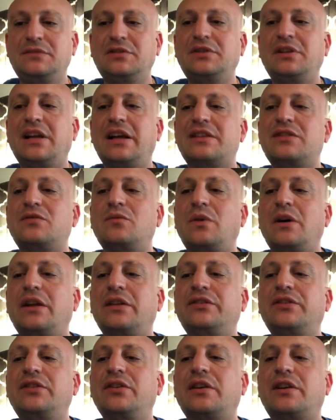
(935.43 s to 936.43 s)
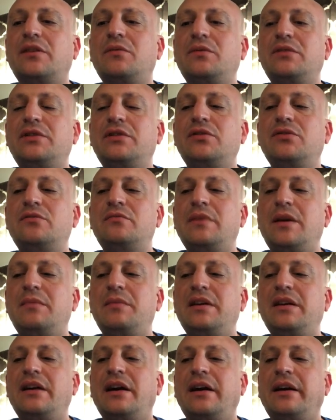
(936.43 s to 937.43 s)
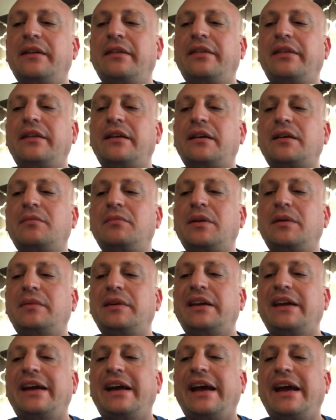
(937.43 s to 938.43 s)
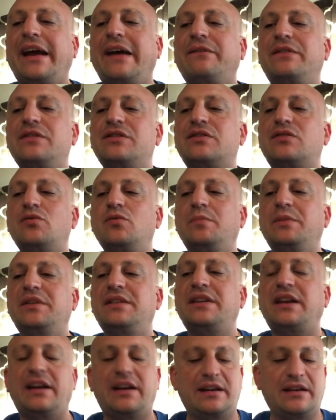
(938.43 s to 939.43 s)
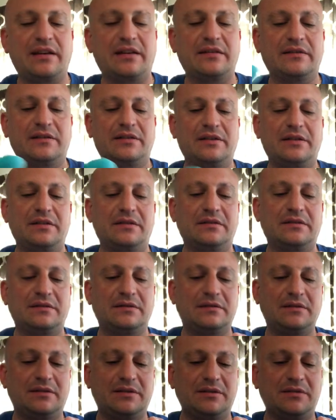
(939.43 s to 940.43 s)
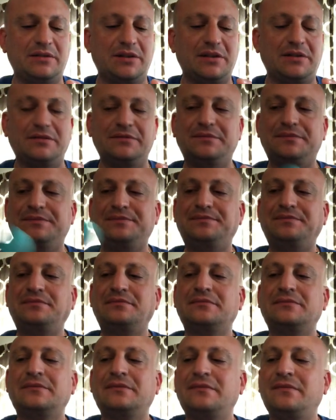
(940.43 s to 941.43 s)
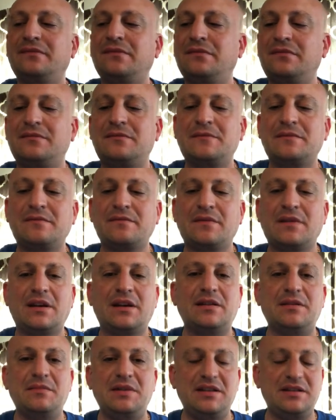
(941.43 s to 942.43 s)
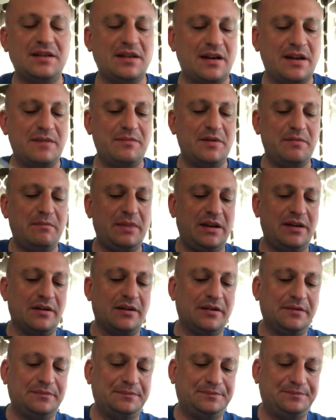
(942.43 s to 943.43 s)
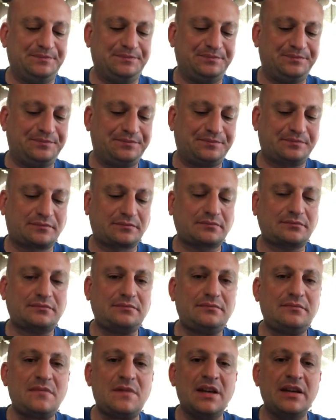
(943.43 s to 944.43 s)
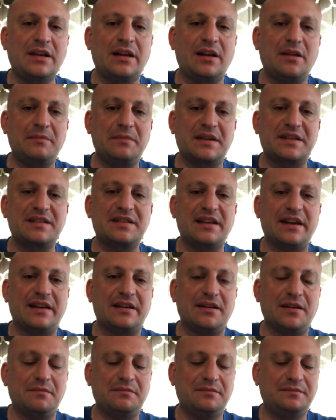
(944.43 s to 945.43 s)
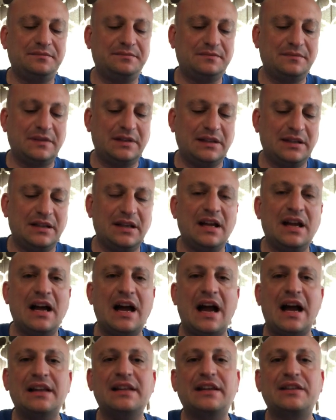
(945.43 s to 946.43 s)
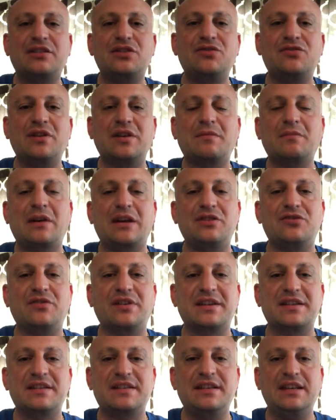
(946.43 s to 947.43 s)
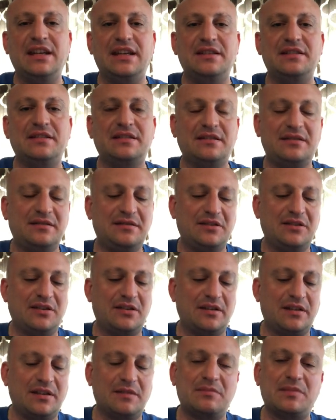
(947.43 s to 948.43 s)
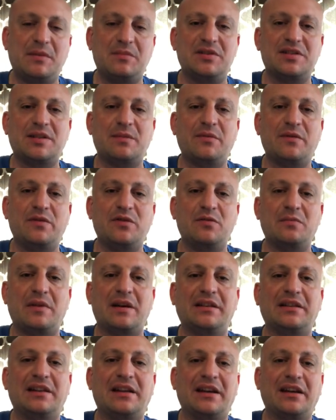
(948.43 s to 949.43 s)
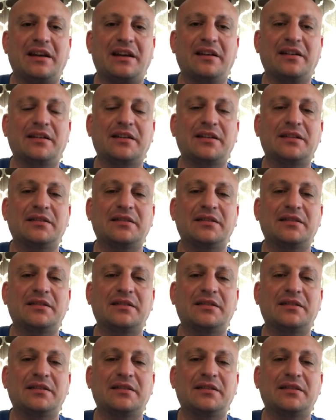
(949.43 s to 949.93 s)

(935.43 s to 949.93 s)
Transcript: glass of Wild Turkey. We'll do maybe half a scoop of Tang. All right, there we go. In the meantime, the beer, again, I'll mix that up. I like to drink my drinks neat. I think maybe some of you might like,